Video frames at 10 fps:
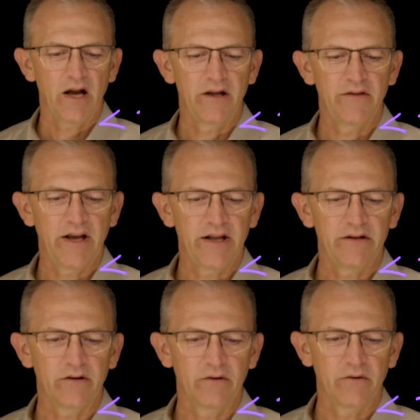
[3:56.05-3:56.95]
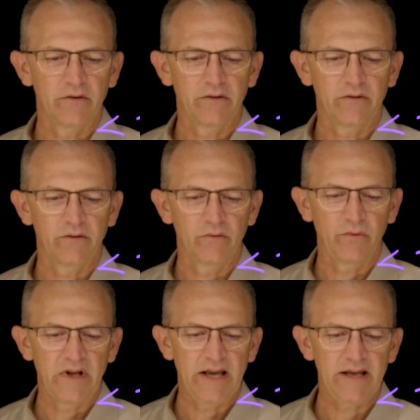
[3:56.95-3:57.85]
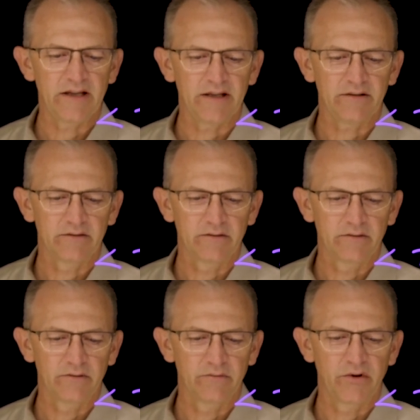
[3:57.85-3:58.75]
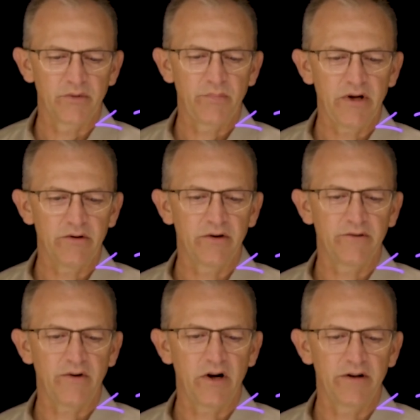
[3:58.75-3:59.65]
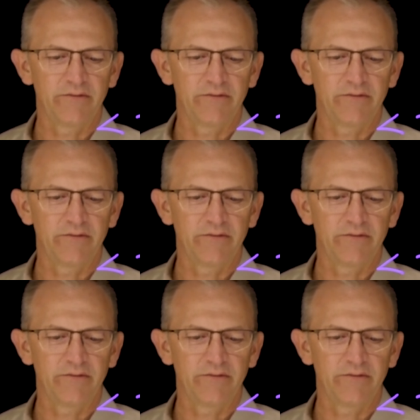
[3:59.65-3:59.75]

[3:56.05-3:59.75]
And then we hit it with a period of high